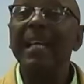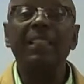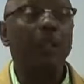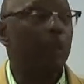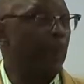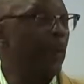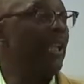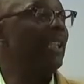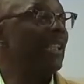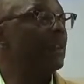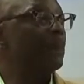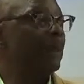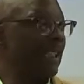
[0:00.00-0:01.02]
it's a
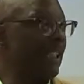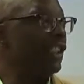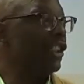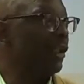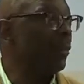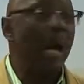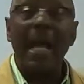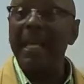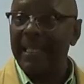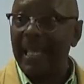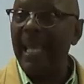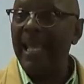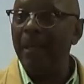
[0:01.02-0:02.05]
predisposition, right? It
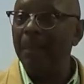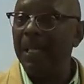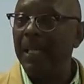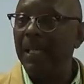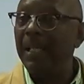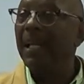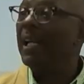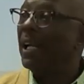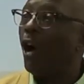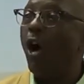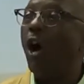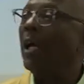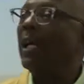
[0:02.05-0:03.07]
can be.
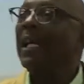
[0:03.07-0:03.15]
Or